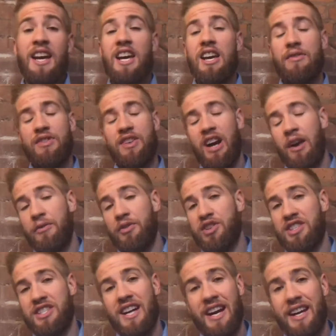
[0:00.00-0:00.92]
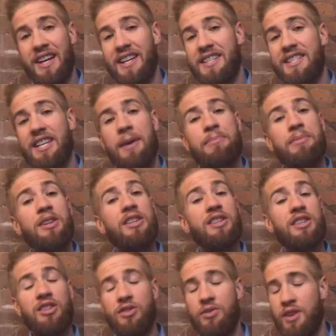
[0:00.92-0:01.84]
If the offer does not get
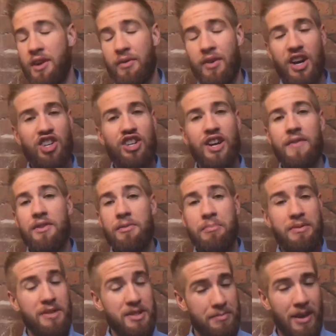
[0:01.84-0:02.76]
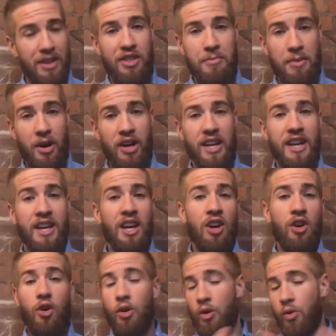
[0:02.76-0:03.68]
accepted, you never actually have to spend the money
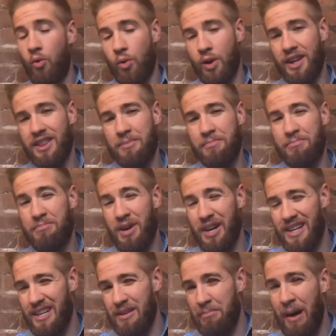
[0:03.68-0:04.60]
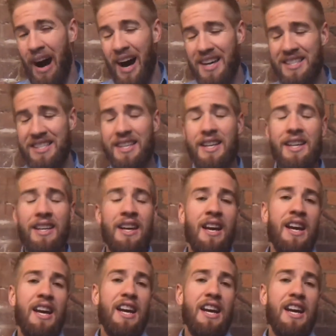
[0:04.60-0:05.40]
or get the money deposited.